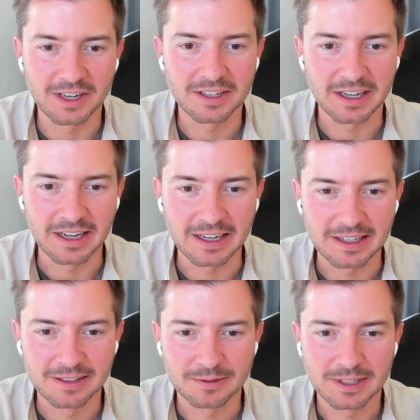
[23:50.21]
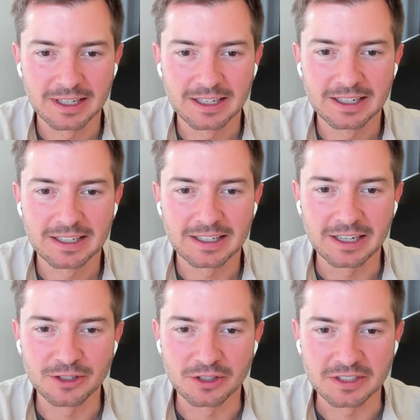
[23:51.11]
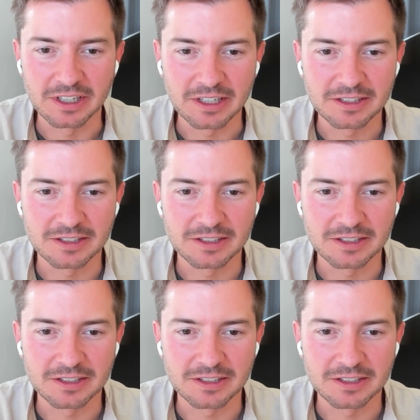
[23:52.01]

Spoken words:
Okay. Interesting.